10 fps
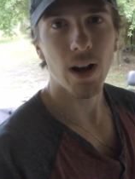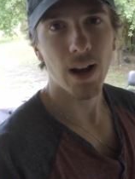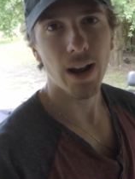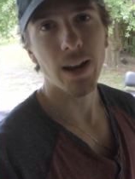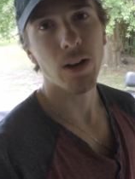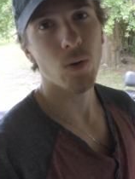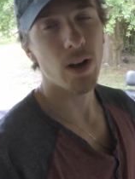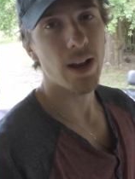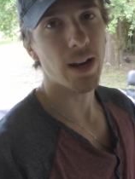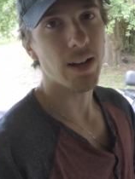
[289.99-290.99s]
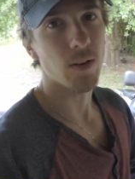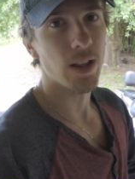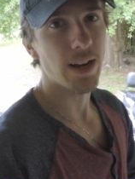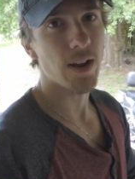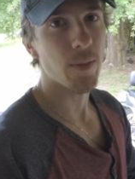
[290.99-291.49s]
I go ahead and
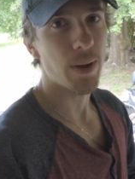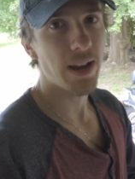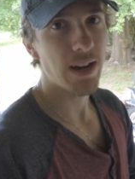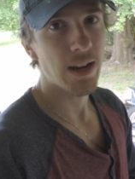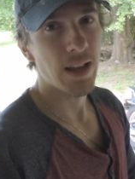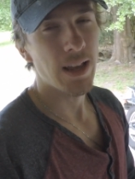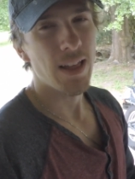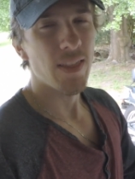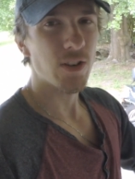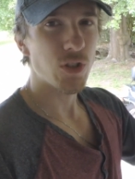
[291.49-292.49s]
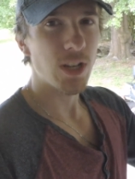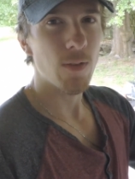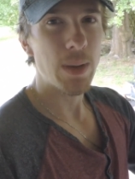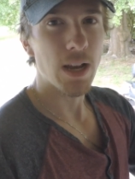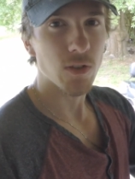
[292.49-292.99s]
lay down the paint. That should
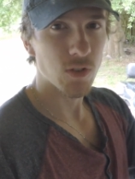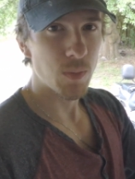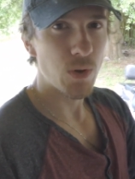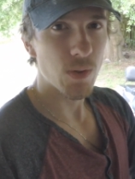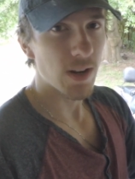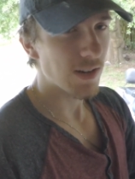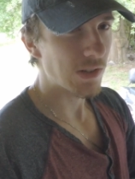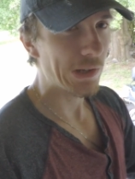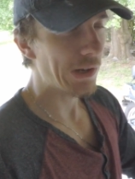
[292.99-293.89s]
give me a smooth, nice